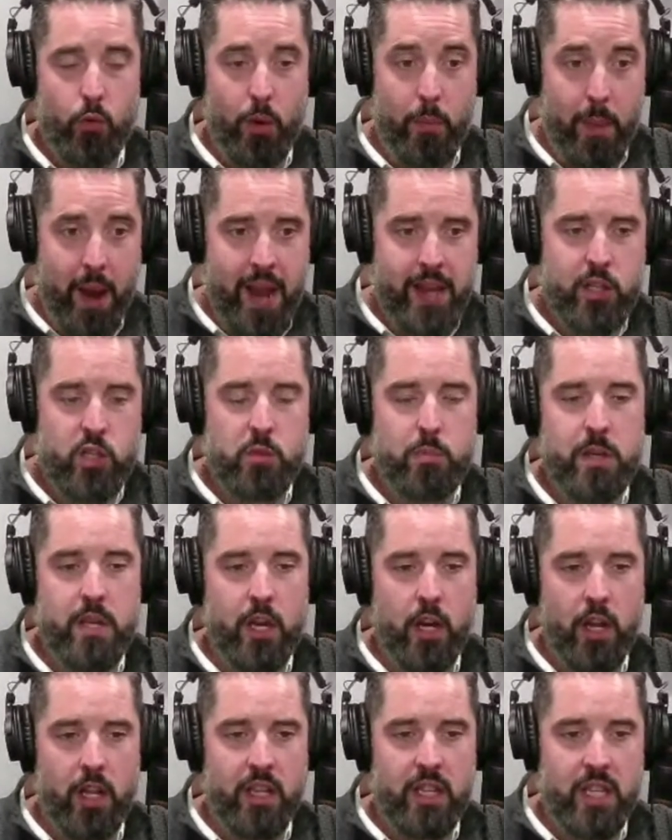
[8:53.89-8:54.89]
reminds
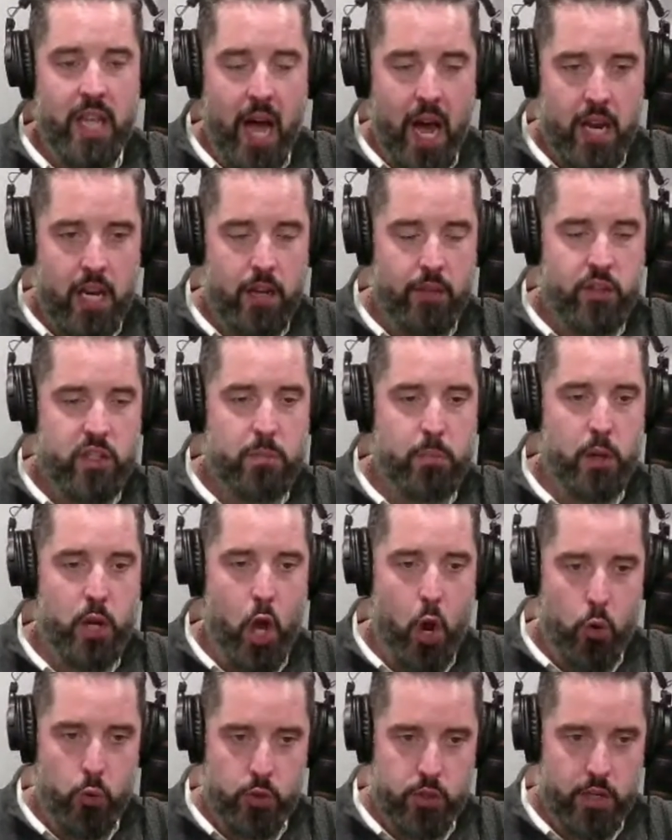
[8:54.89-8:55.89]
me a lot of
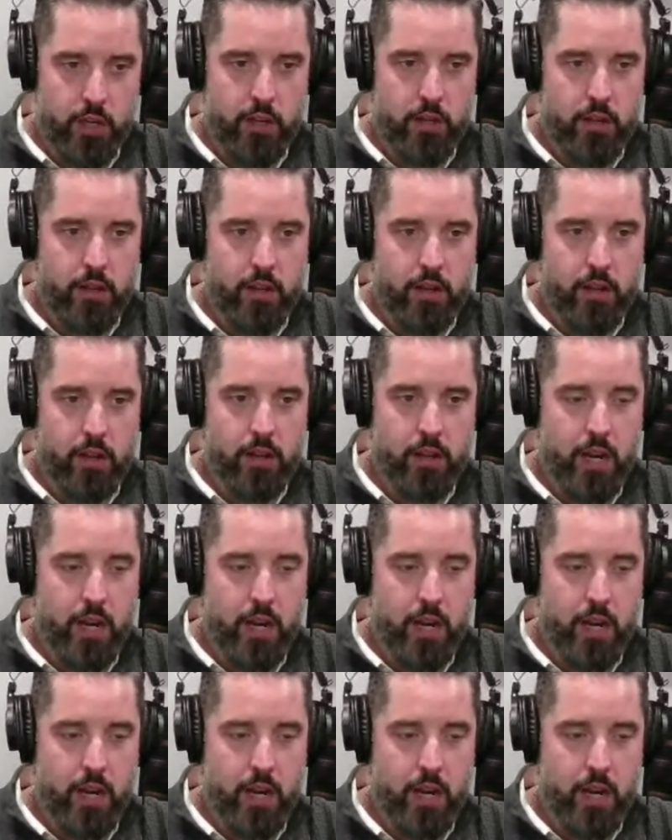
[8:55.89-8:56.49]
Spinoza.